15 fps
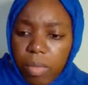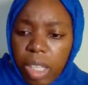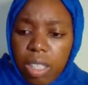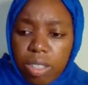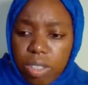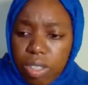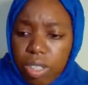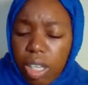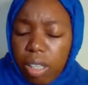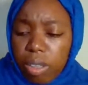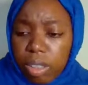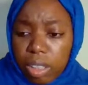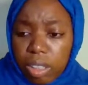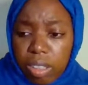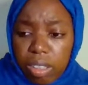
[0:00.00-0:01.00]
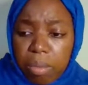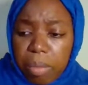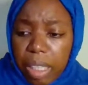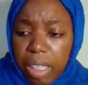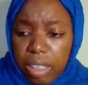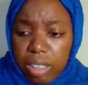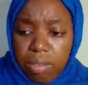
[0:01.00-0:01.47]

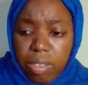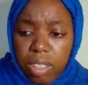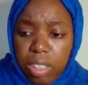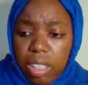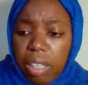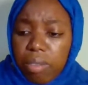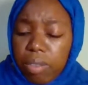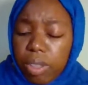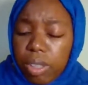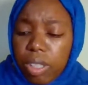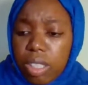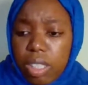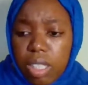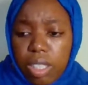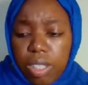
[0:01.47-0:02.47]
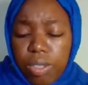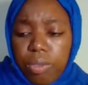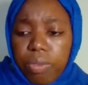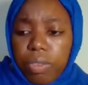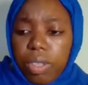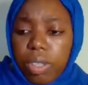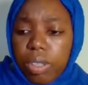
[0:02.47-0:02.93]
extracurriculum activity and volunteers
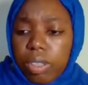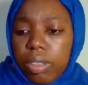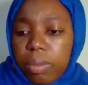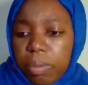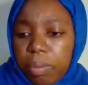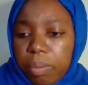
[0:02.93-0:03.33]
you've done.